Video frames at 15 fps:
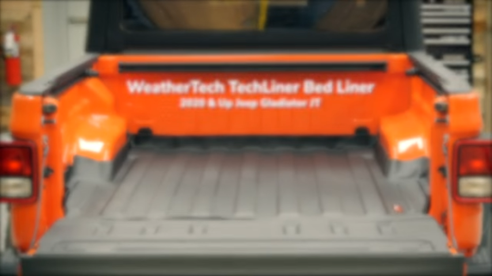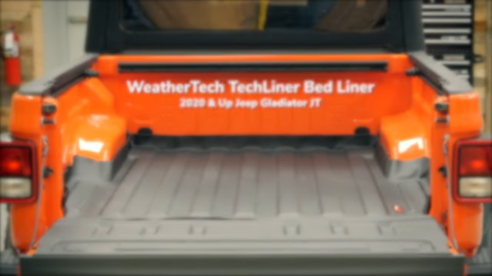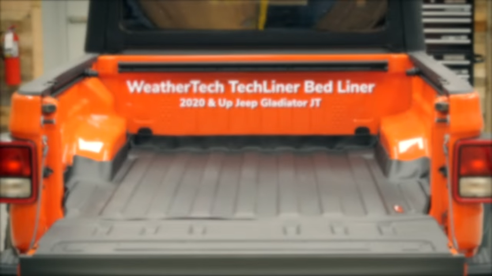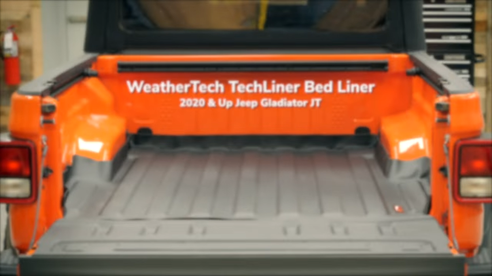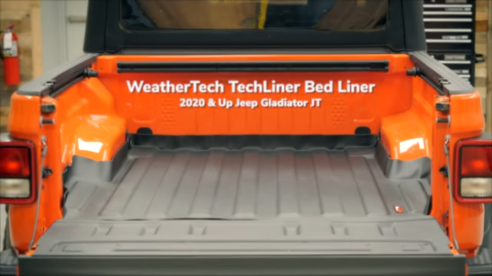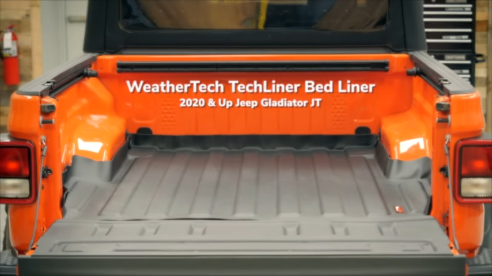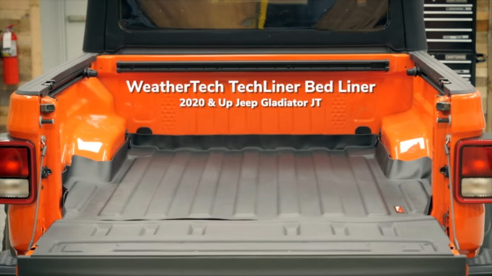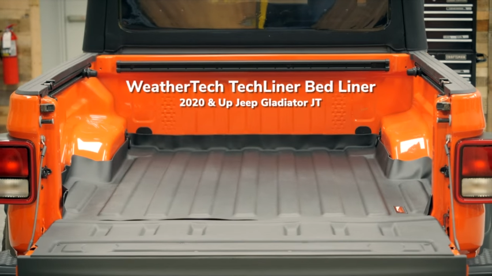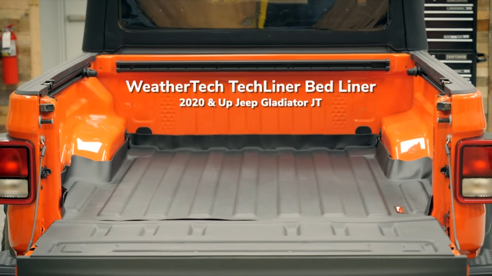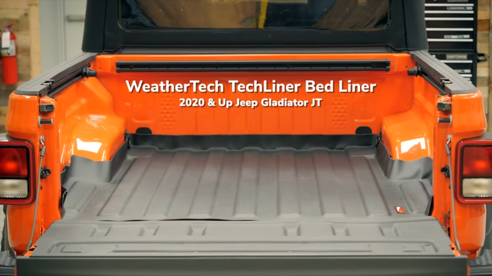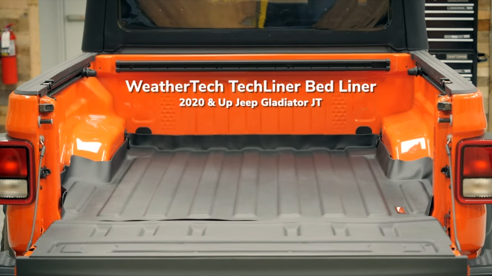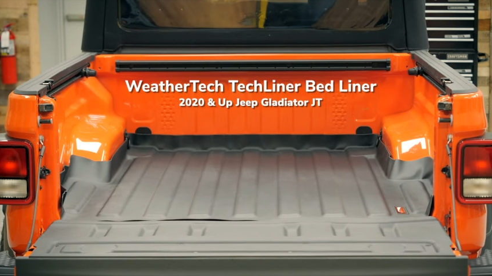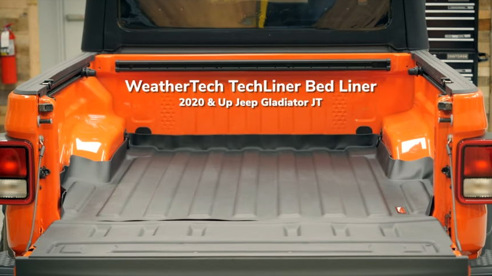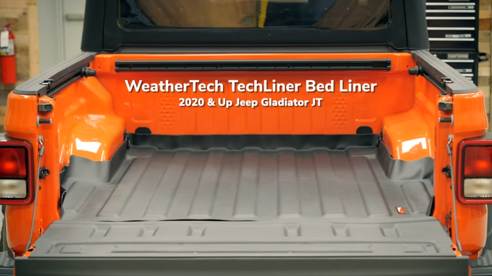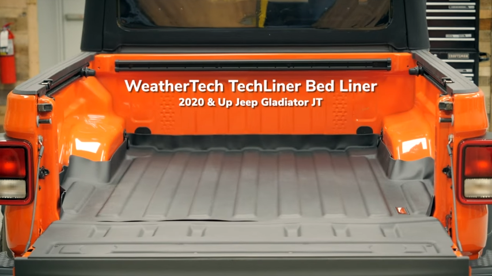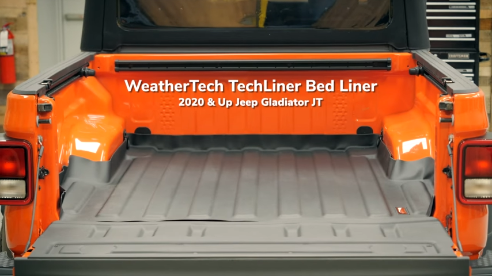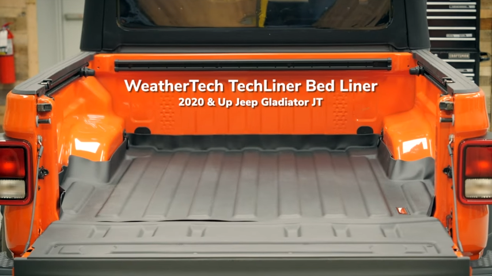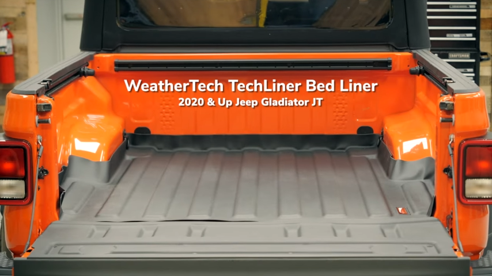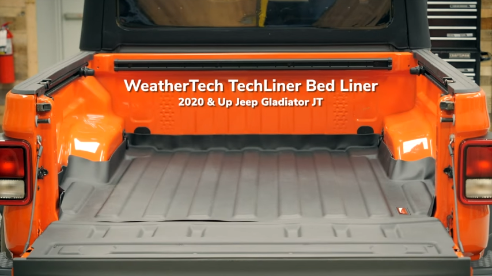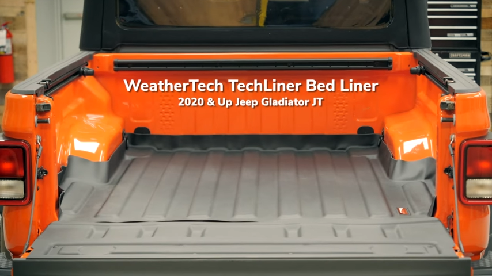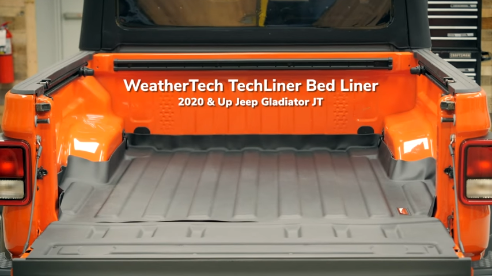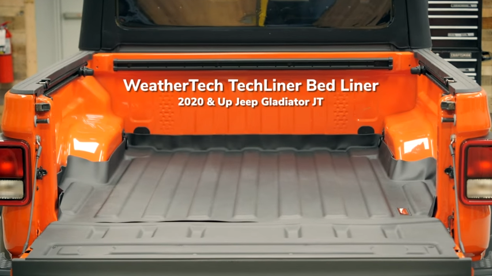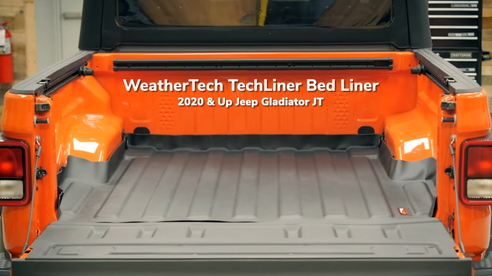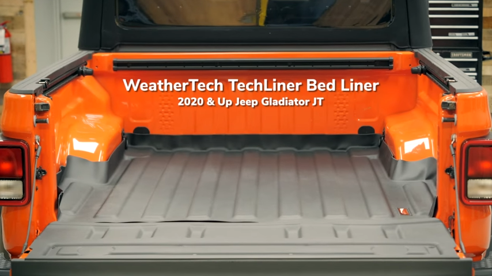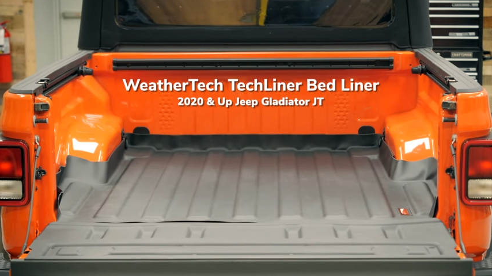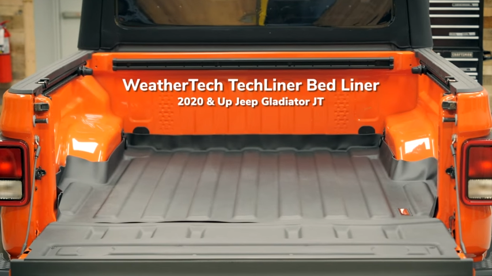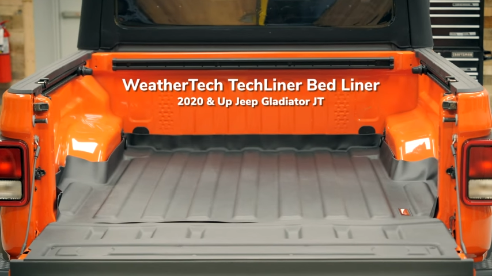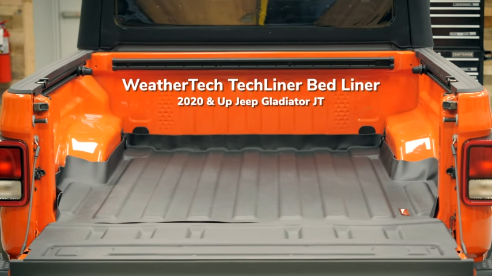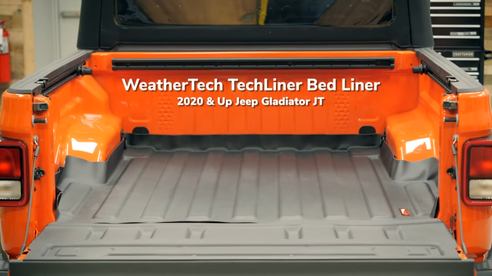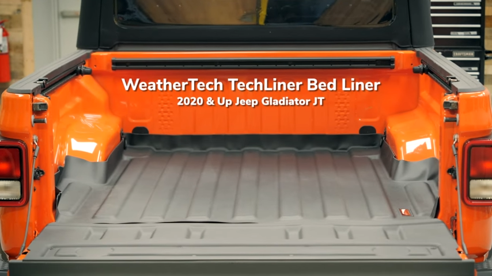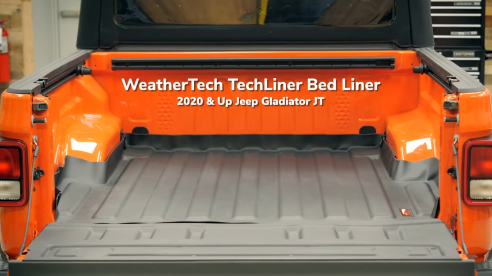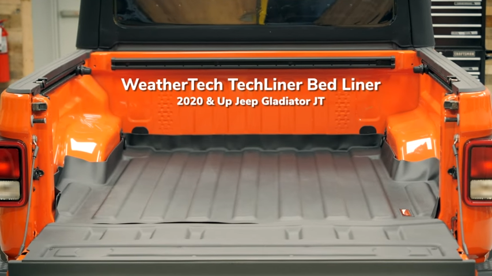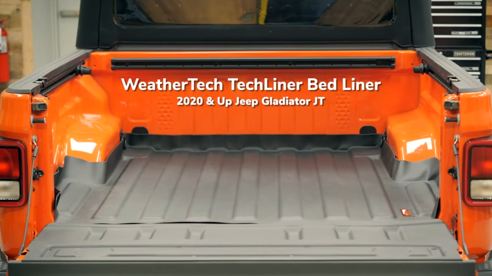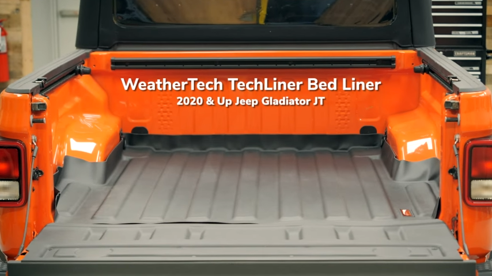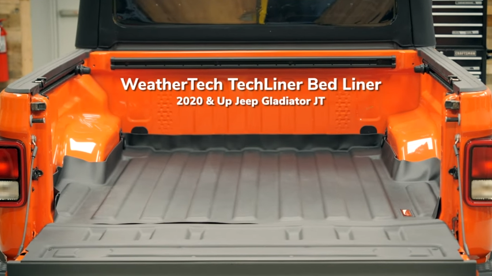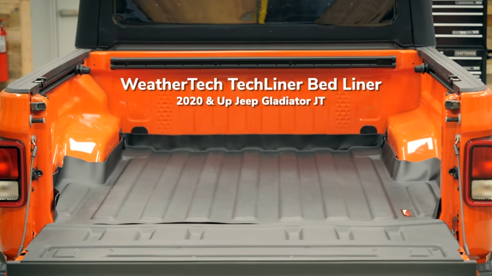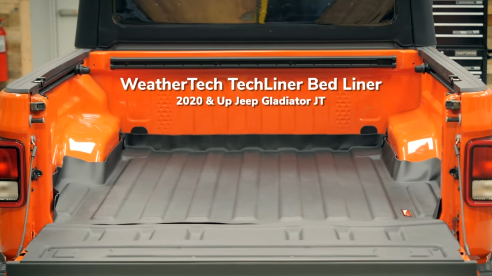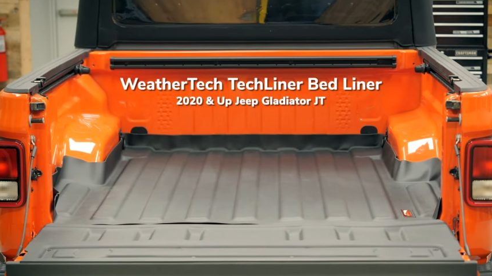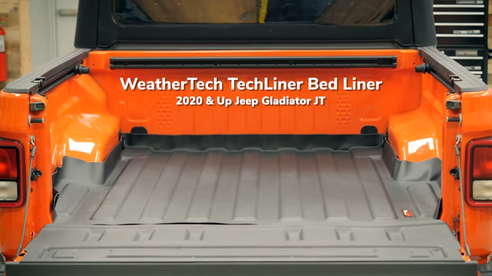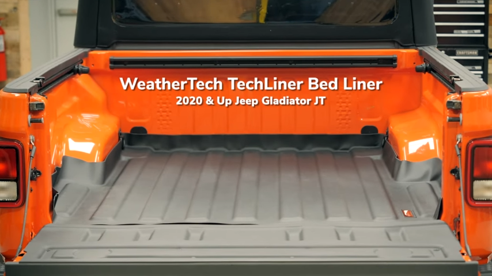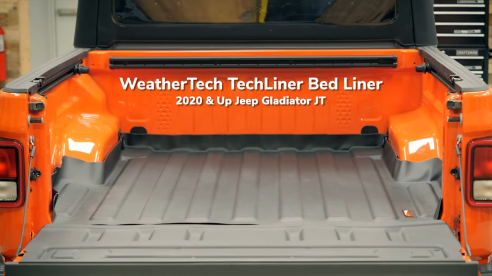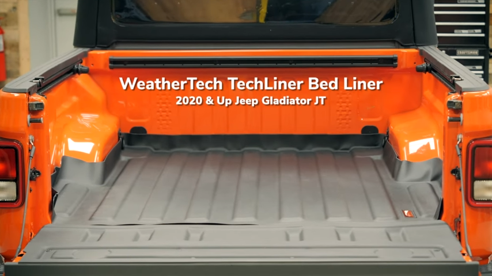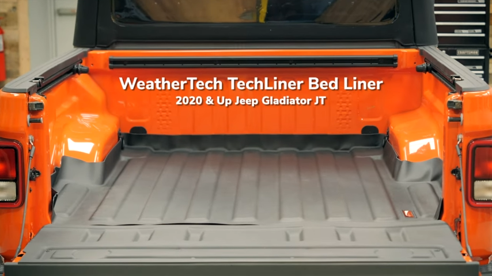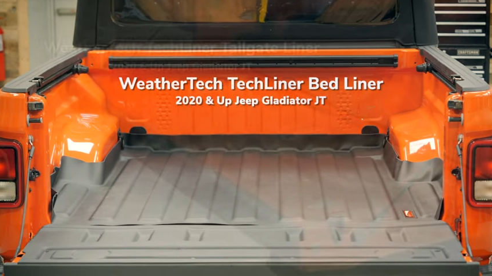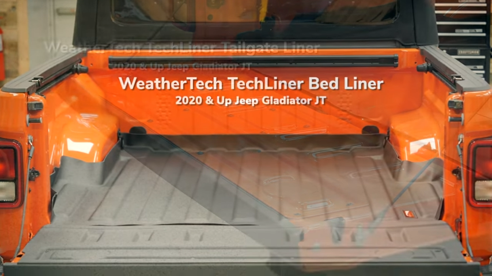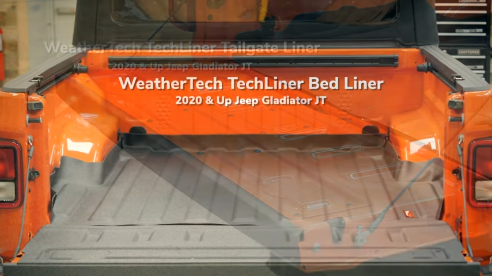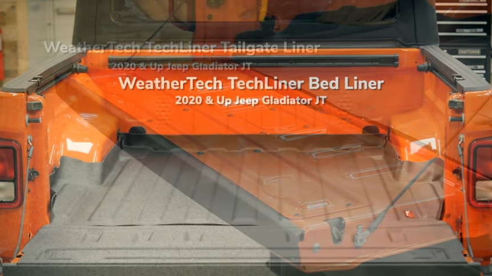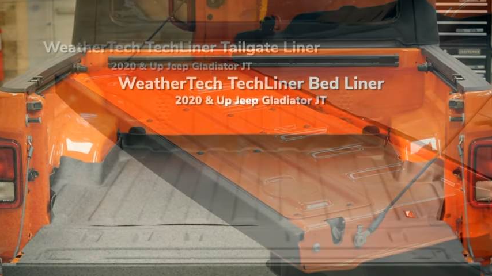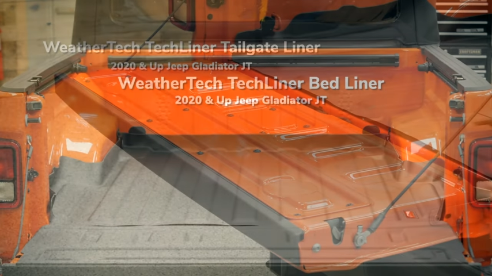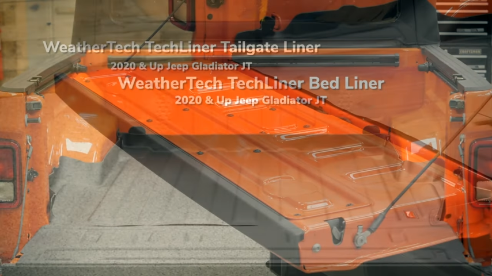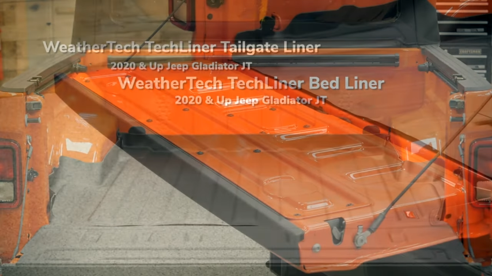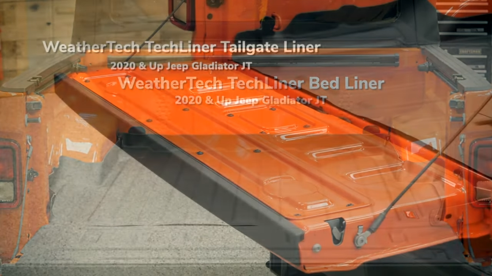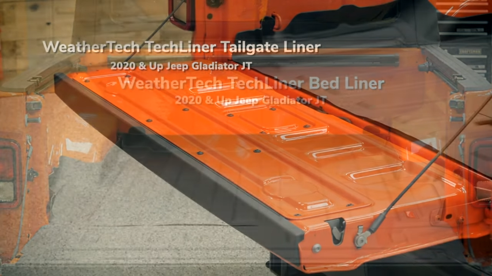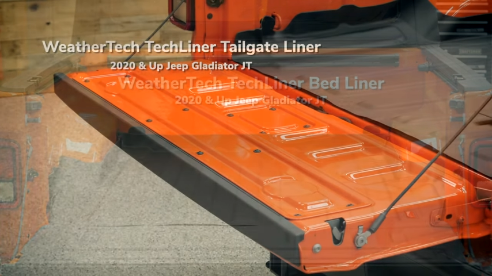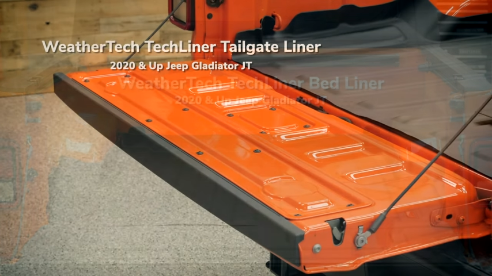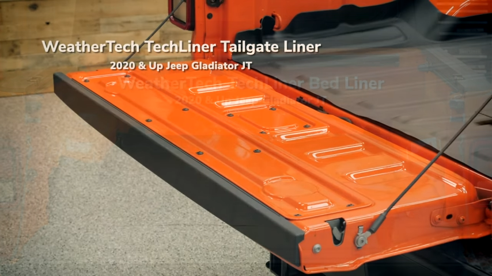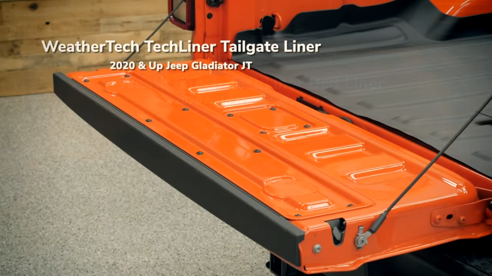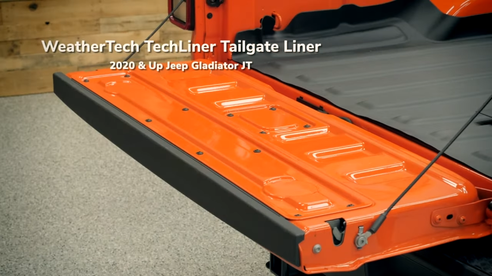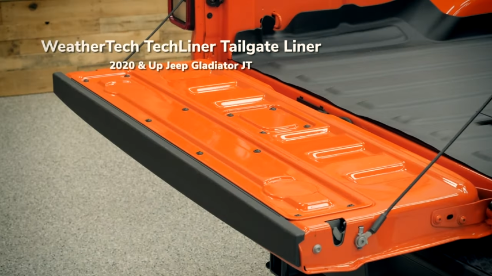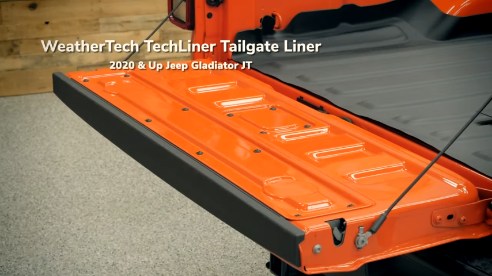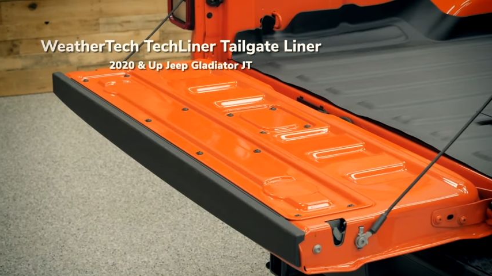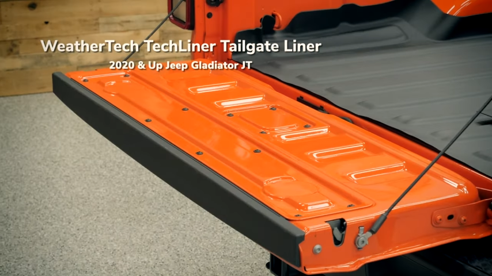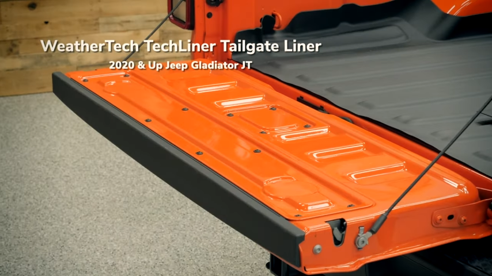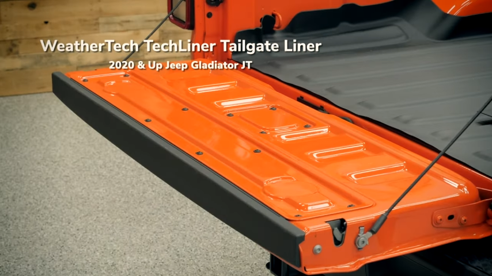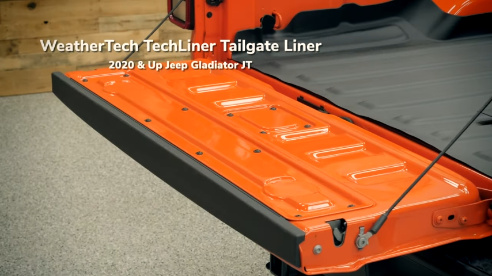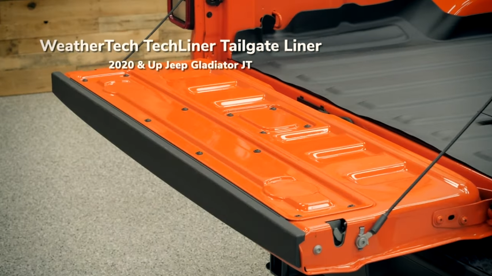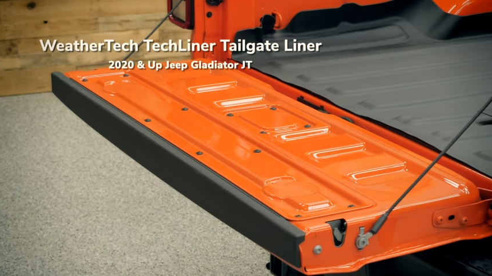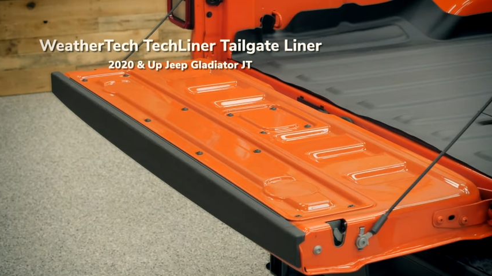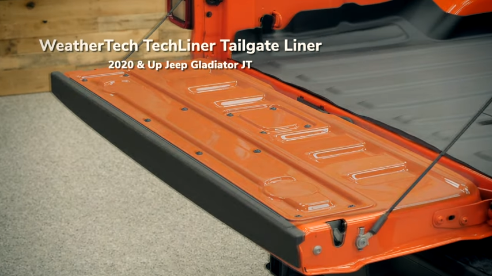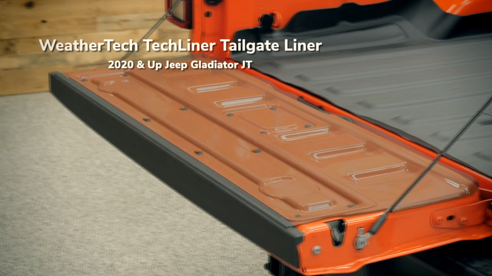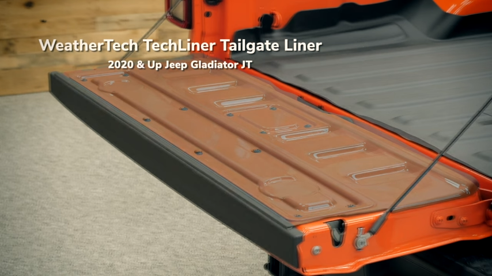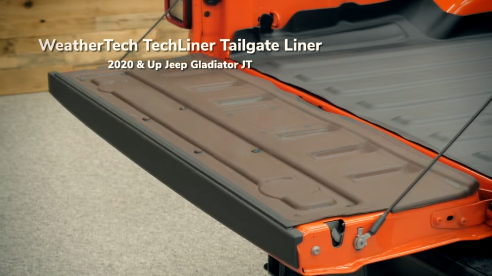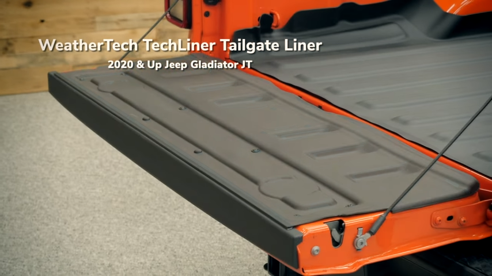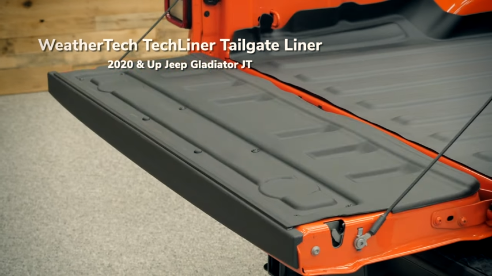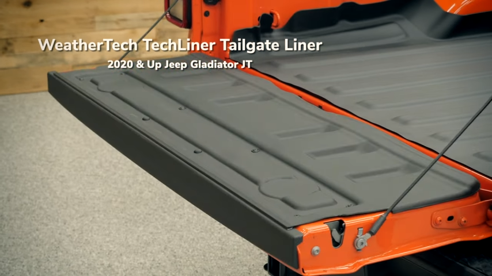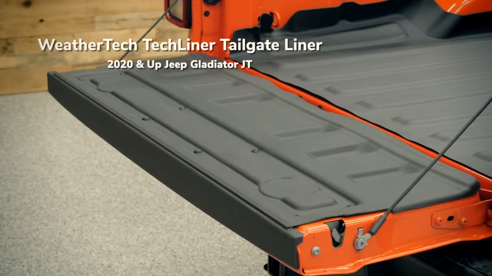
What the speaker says: [unreadable: no face in view]